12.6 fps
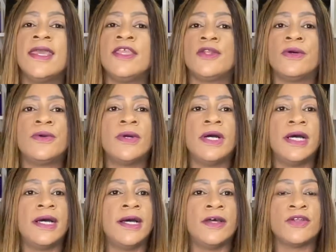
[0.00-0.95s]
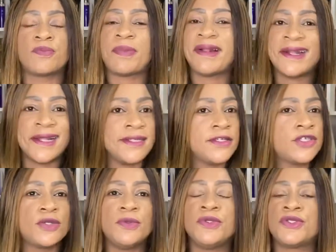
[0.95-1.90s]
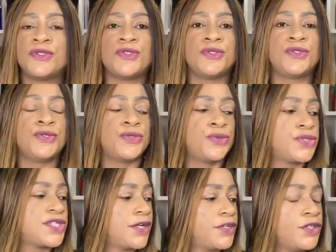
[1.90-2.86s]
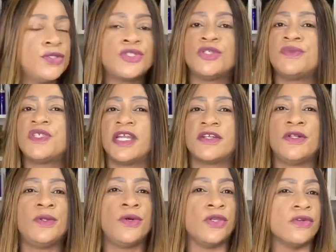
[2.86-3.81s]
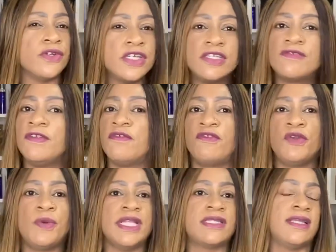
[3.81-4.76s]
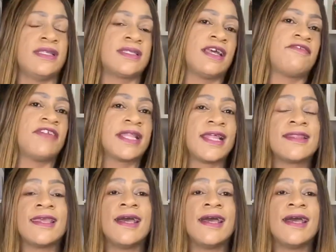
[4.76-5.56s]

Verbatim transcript: you know, uh, uh, planning to, to, to, to, to start a YouTube channel or you're an influencer and stuff like that.